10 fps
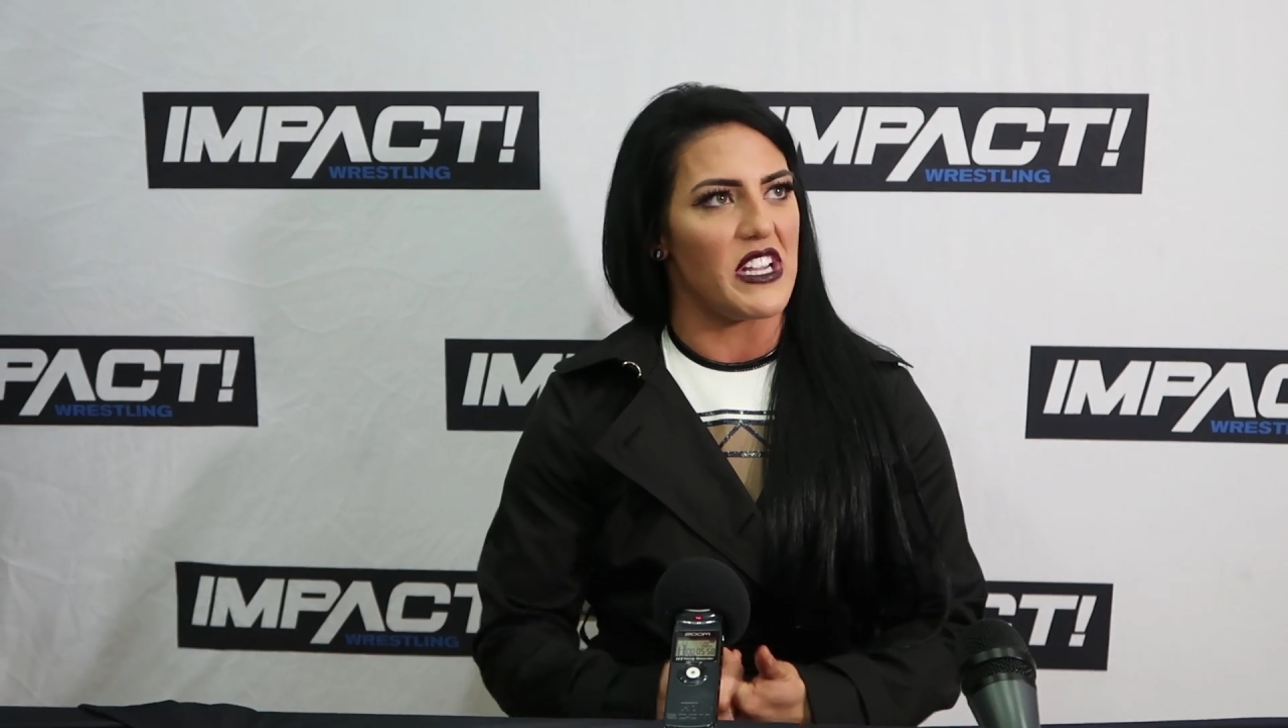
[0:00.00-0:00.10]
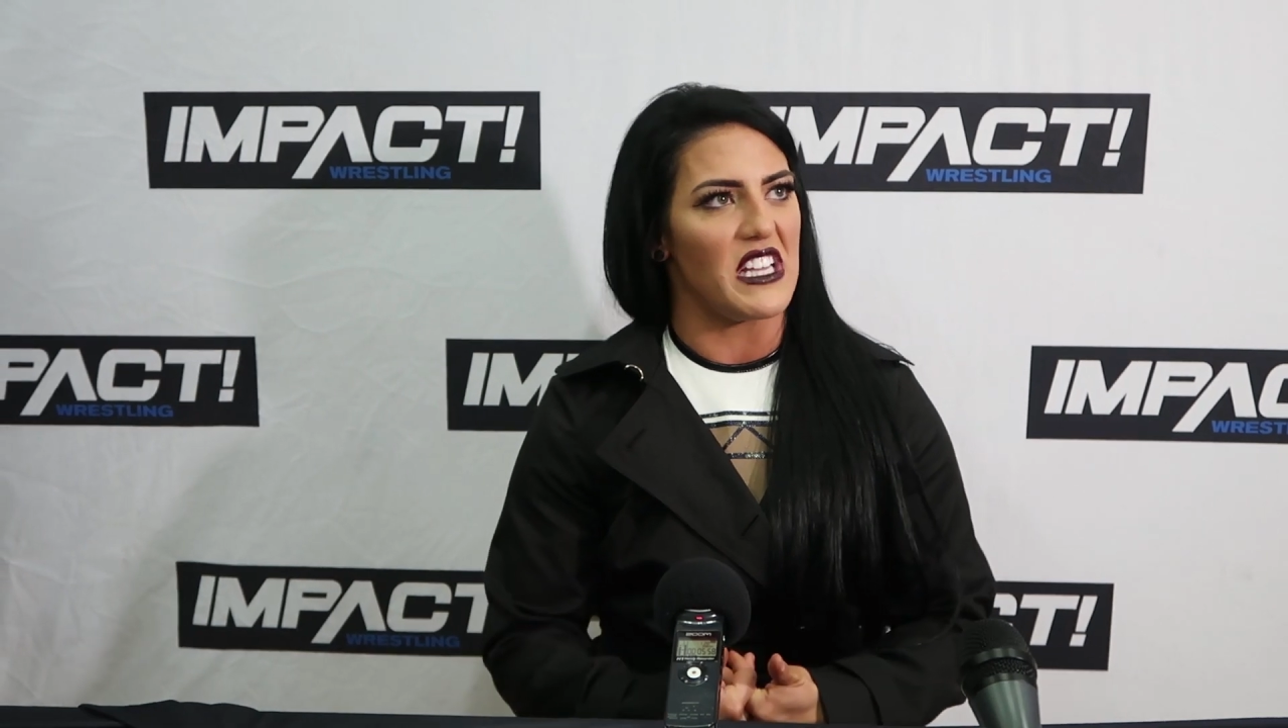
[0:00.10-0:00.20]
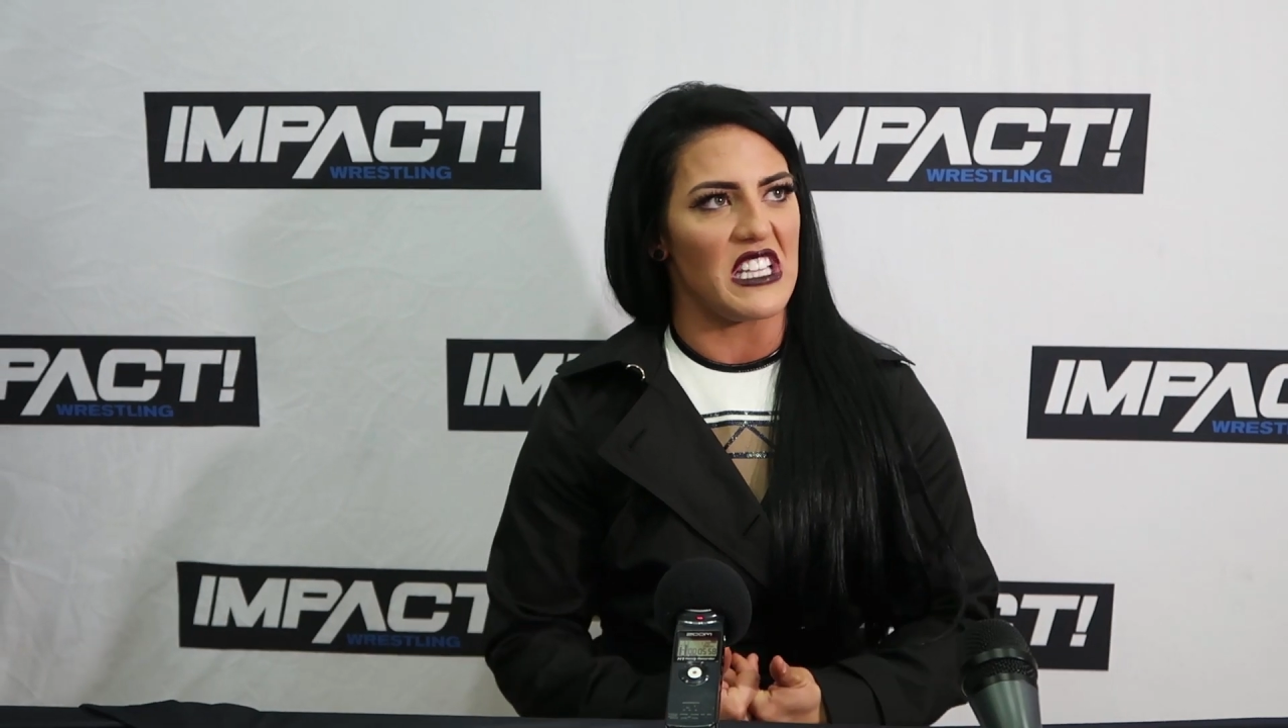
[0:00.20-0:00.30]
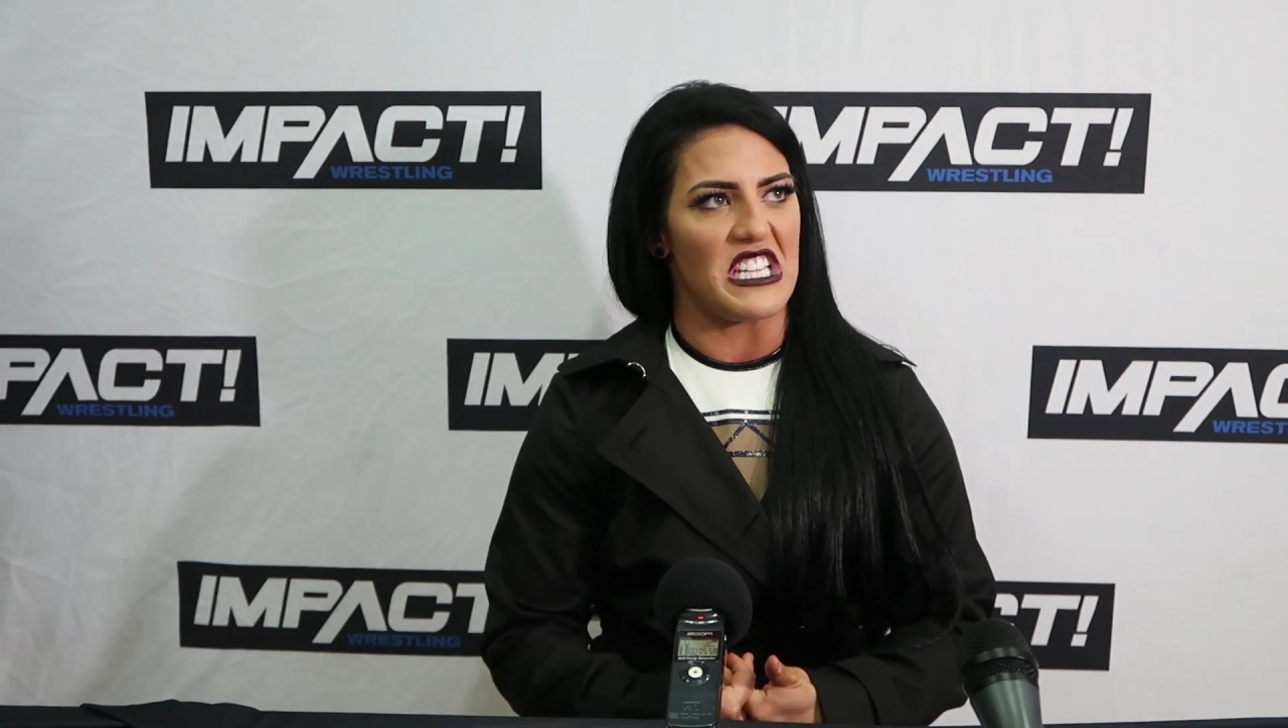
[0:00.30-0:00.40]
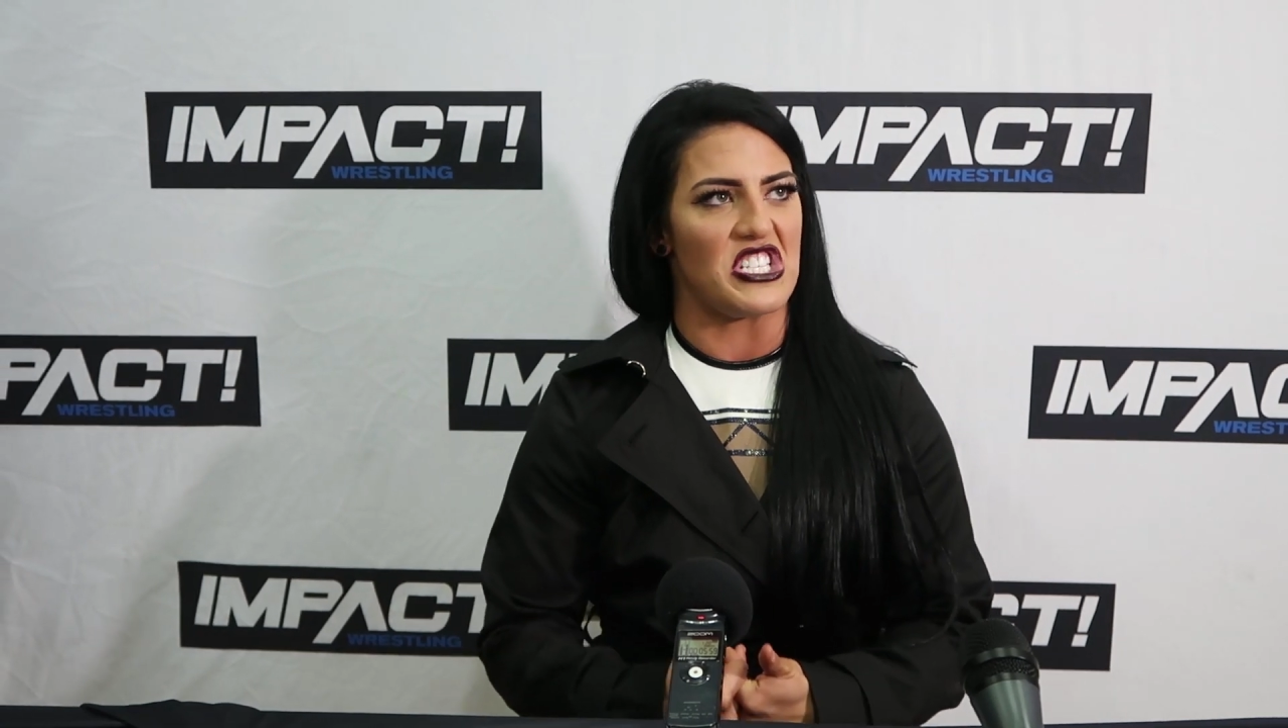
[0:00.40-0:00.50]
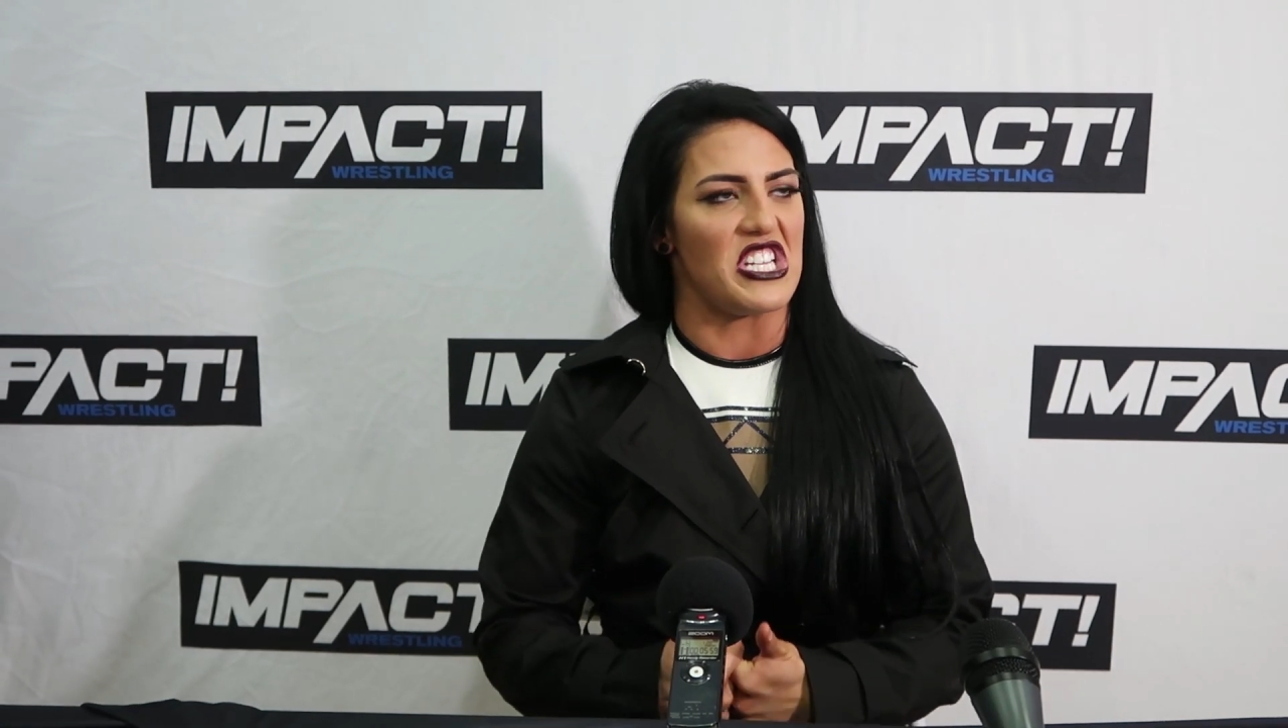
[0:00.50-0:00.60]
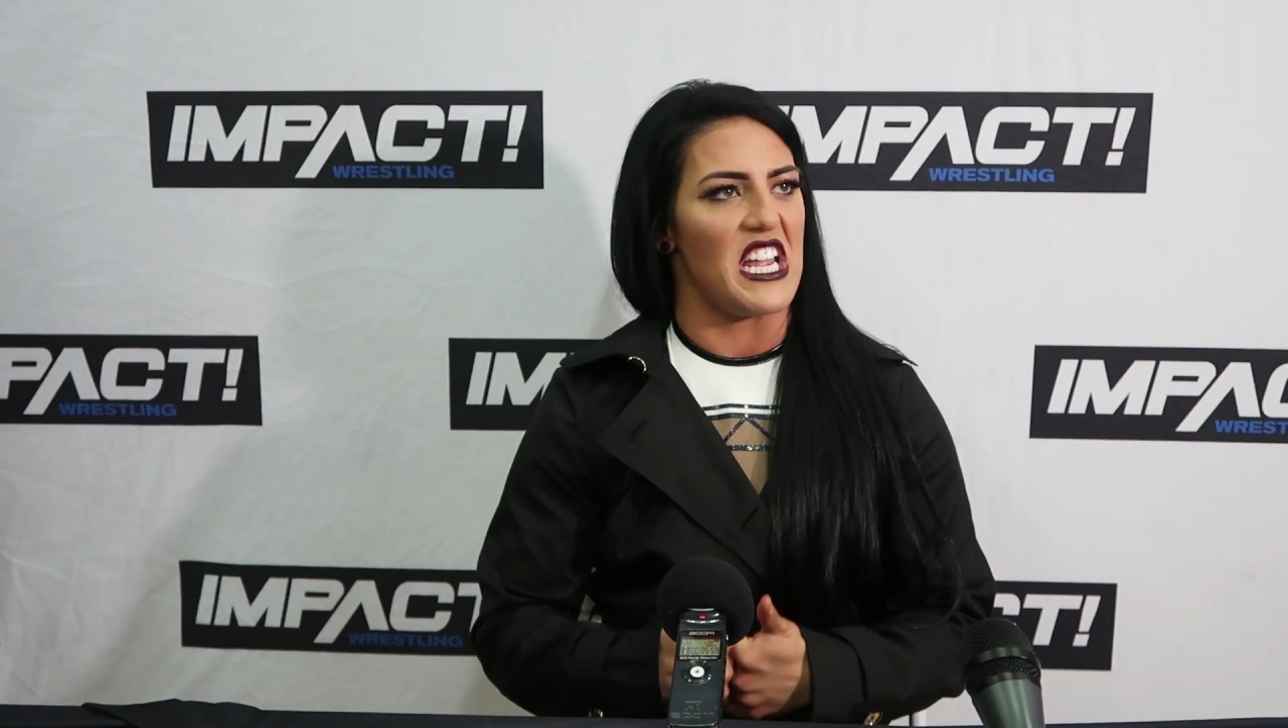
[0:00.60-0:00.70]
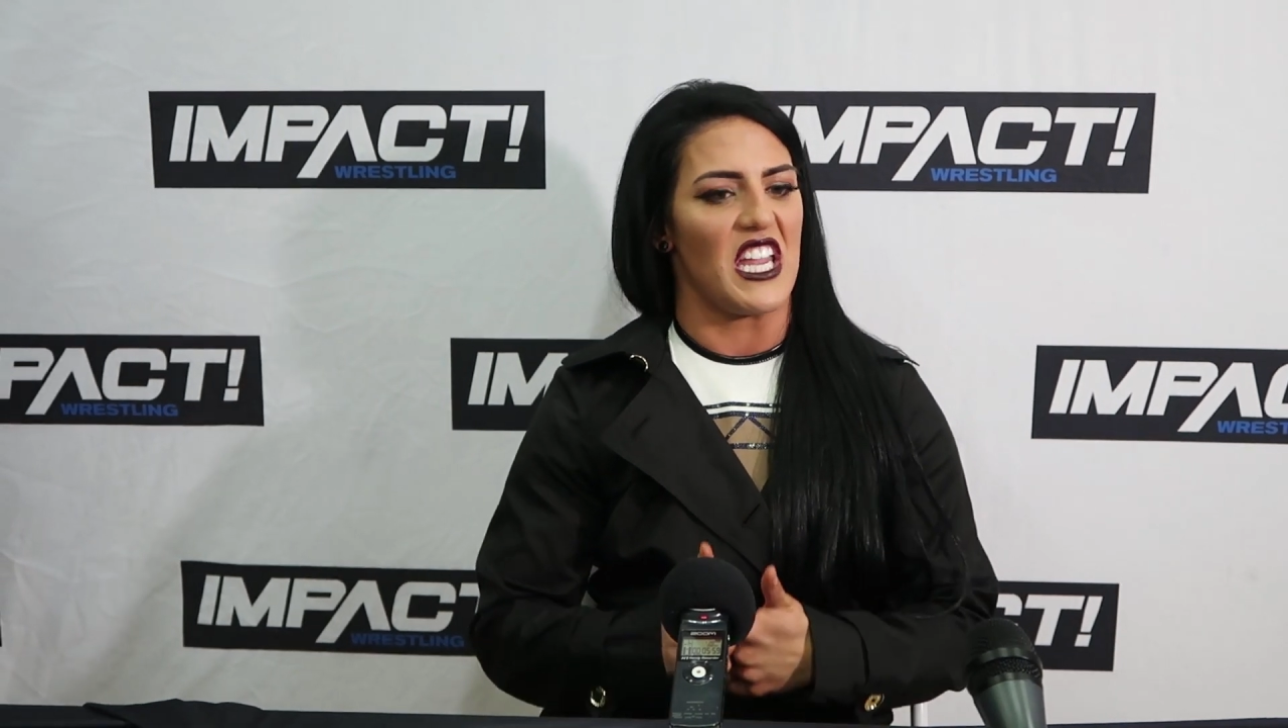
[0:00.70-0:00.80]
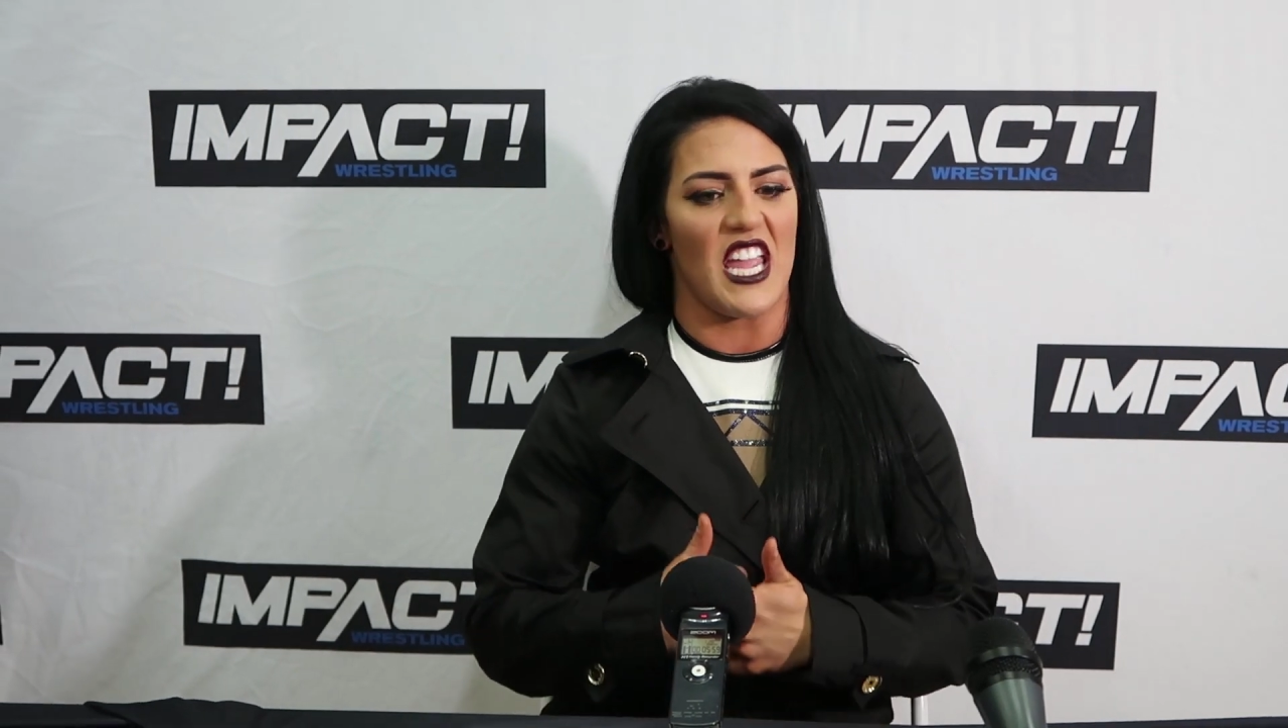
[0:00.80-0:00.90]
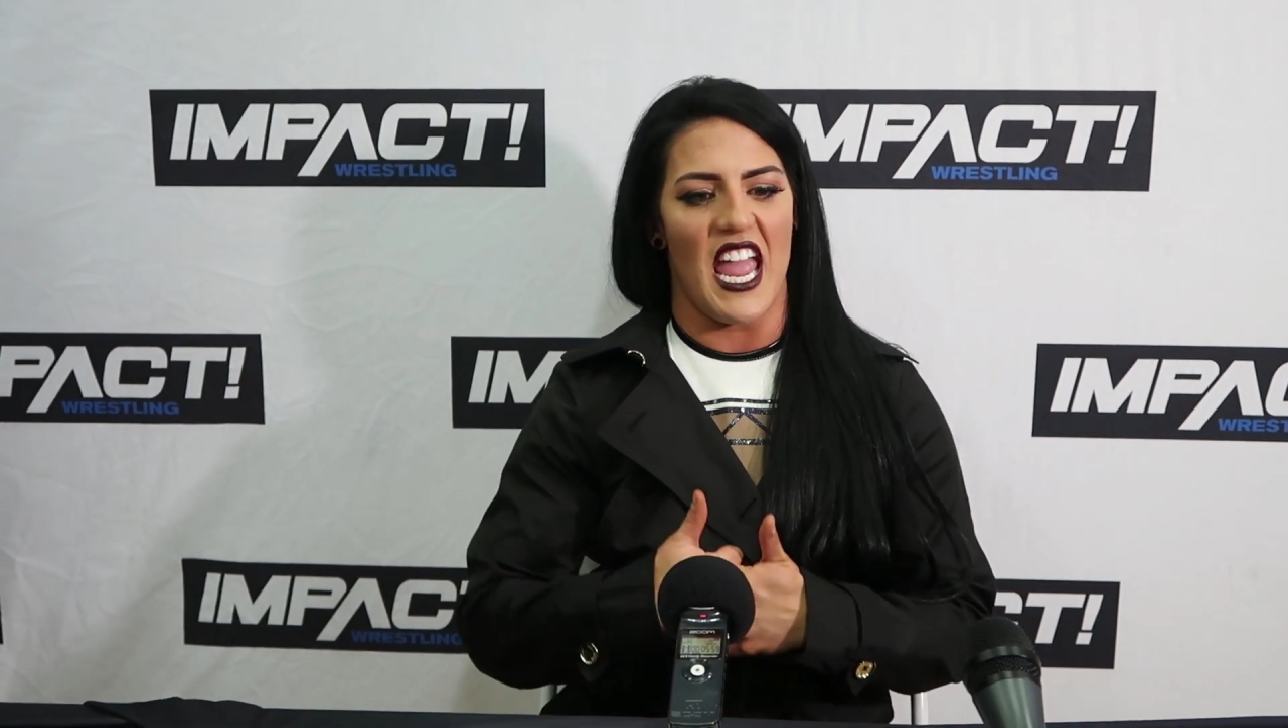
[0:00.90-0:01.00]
realistic,